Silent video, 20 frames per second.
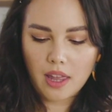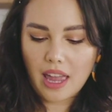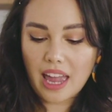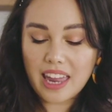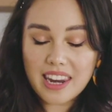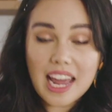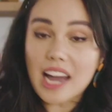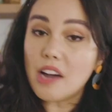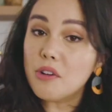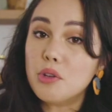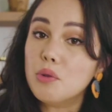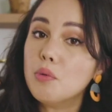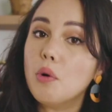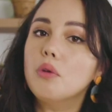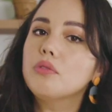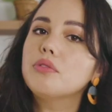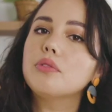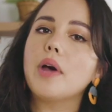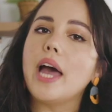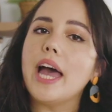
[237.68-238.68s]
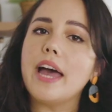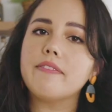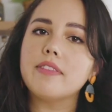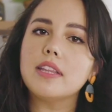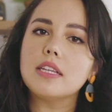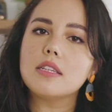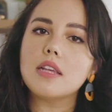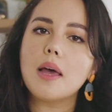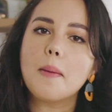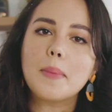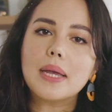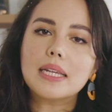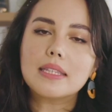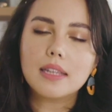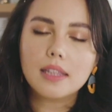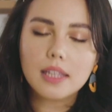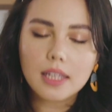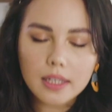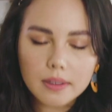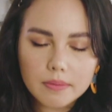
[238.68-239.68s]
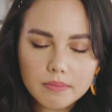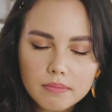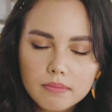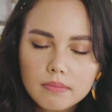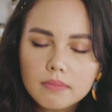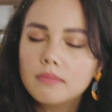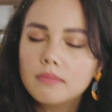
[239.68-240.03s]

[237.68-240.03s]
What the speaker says: And now you also have this amazingly